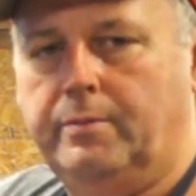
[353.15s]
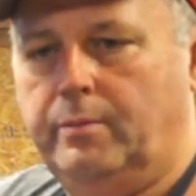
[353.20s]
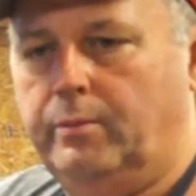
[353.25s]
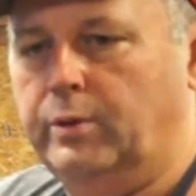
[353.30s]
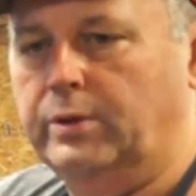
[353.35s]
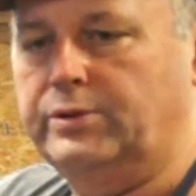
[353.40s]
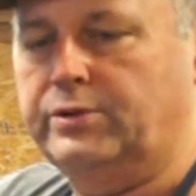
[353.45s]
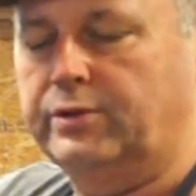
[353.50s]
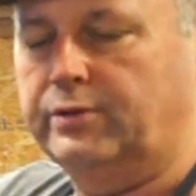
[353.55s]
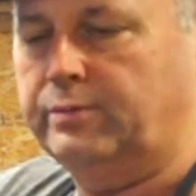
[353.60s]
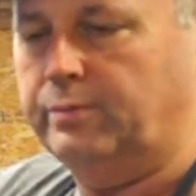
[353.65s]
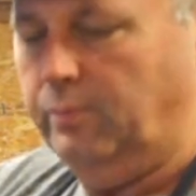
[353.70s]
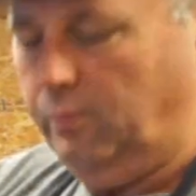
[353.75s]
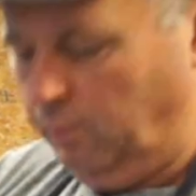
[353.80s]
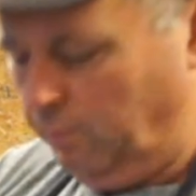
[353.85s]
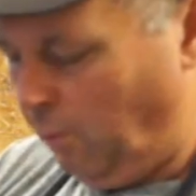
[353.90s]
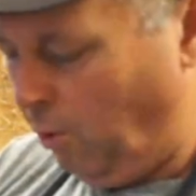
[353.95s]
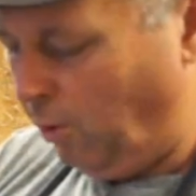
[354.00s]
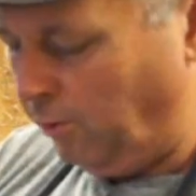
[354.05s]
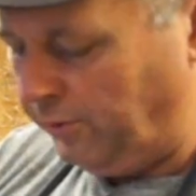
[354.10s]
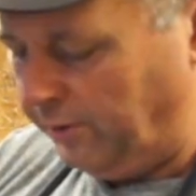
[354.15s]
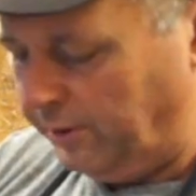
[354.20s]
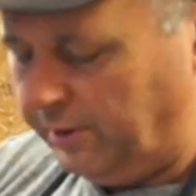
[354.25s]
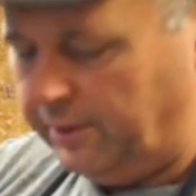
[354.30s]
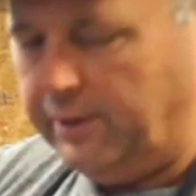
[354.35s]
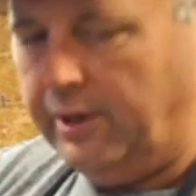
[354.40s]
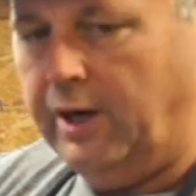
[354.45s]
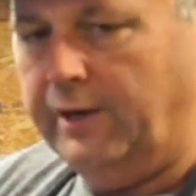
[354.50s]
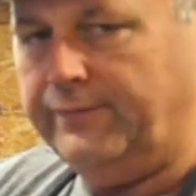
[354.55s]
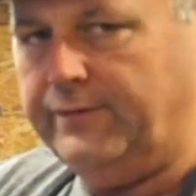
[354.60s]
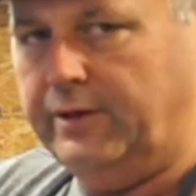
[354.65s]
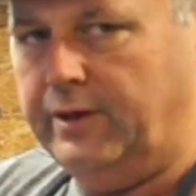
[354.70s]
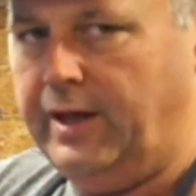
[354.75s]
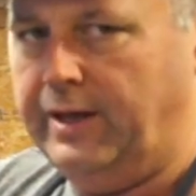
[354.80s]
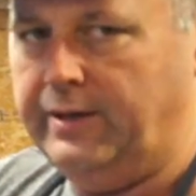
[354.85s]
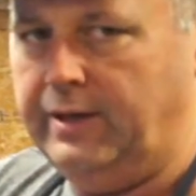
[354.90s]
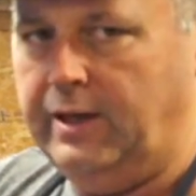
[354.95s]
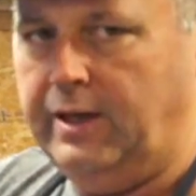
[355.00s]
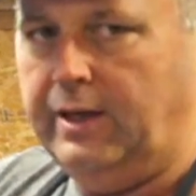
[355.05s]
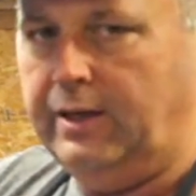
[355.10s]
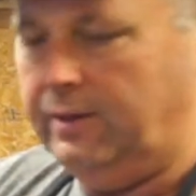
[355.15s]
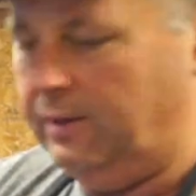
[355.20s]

which is more than enough that I need